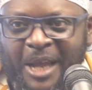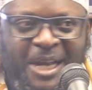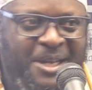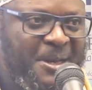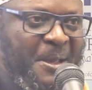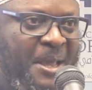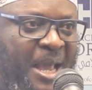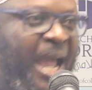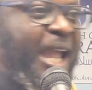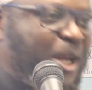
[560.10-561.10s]
plan
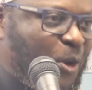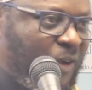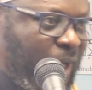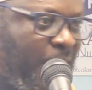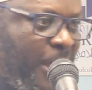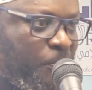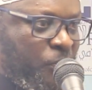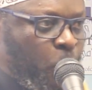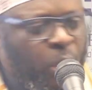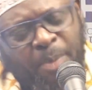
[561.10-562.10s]
ahead of Allah
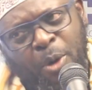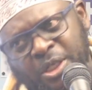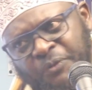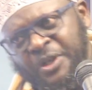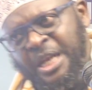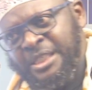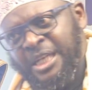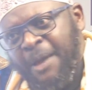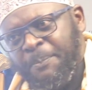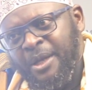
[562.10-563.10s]
what about if it doesn't
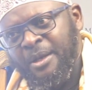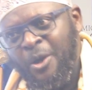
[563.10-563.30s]
happen